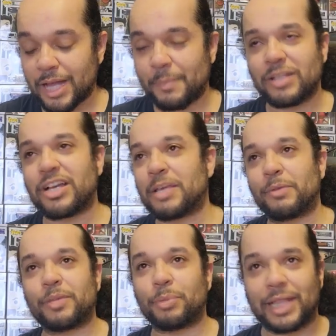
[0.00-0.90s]
I'm not talking
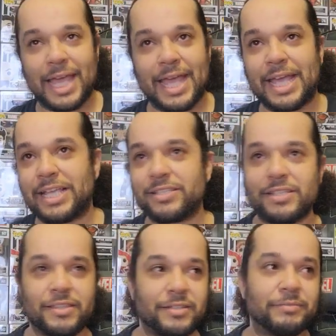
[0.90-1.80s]
about the plays
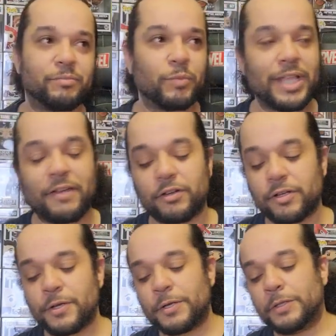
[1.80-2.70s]
and the whatever.